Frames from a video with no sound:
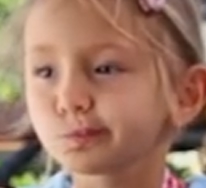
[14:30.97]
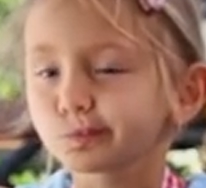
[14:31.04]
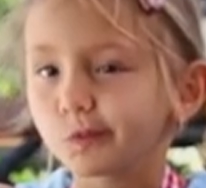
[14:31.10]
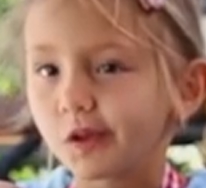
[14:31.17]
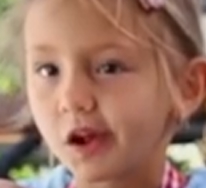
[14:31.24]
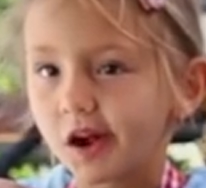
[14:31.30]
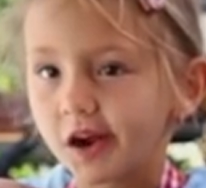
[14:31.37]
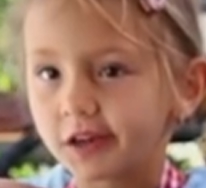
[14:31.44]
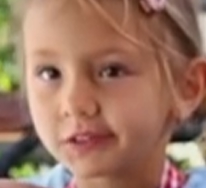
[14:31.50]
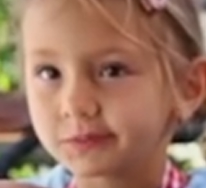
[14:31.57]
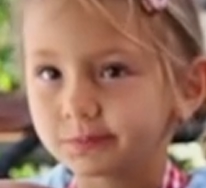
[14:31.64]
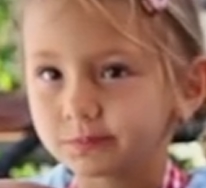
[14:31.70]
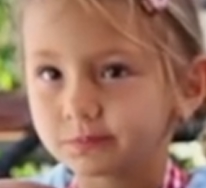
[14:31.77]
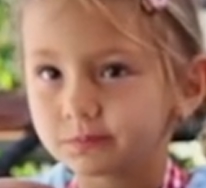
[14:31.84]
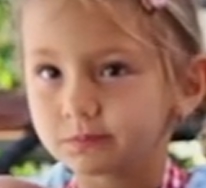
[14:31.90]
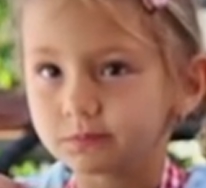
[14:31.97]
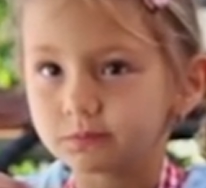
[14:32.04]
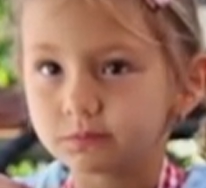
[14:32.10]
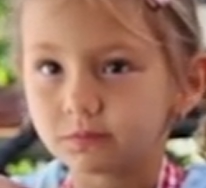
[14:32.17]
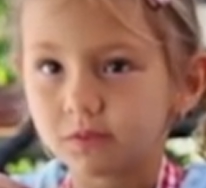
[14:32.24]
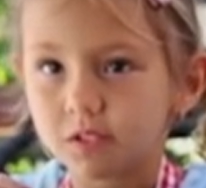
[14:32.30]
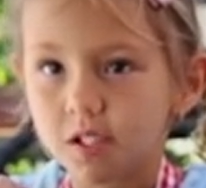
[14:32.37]
little bit of
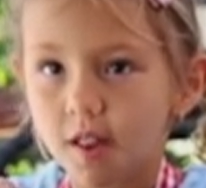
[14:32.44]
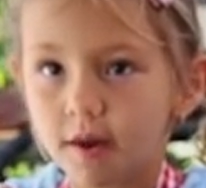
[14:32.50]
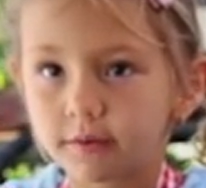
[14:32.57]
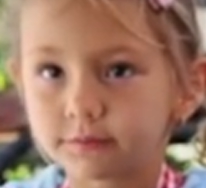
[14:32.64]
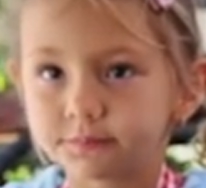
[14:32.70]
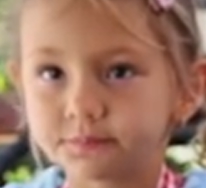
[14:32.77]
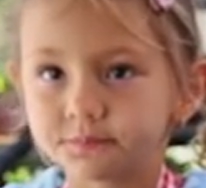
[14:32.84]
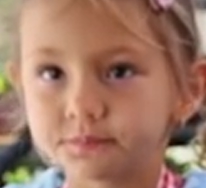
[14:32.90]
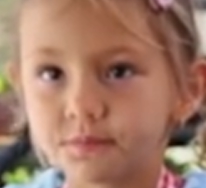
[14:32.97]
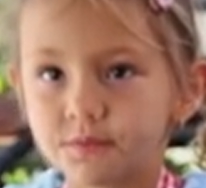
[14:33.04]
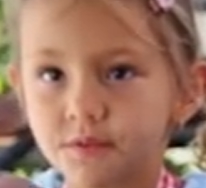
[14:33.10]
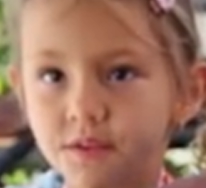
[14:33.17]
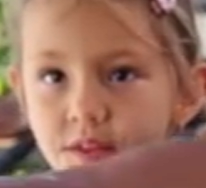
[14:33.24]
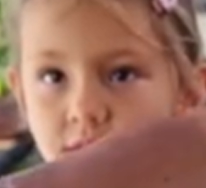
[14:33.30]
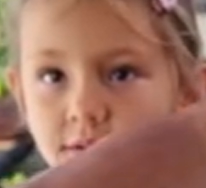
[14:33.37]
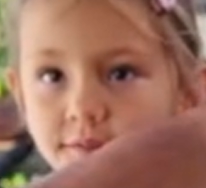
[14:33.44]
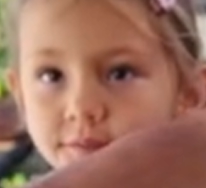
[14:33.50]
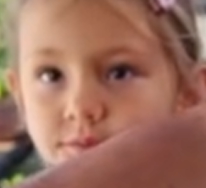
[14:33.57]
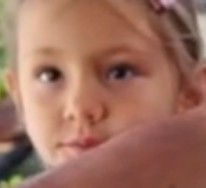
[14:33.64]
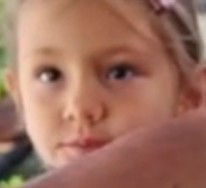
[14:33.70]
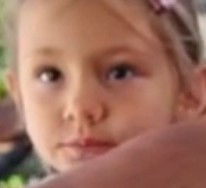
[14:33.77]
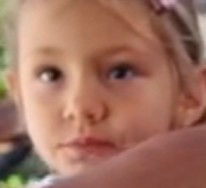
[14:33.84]
fresh
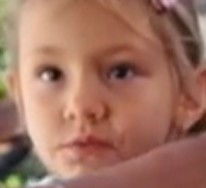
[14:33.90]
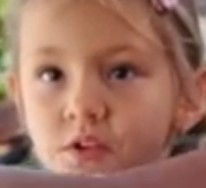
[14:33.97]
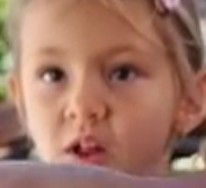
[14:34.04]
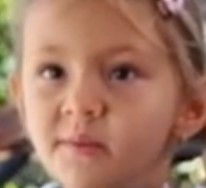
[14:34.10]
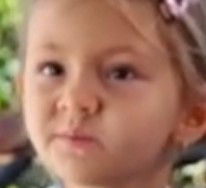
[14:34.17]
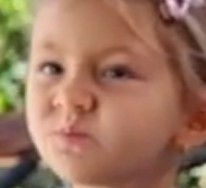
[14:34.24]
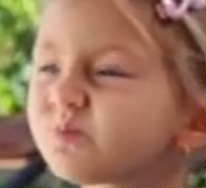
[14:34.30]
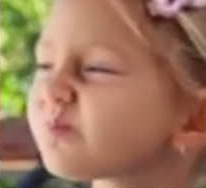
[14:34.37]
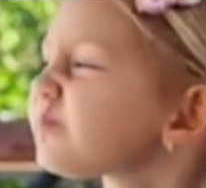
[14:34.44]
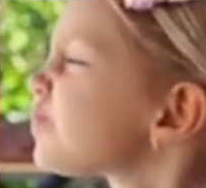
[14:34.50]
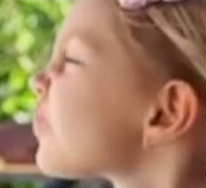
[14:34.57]
mozzarella. We're gonna make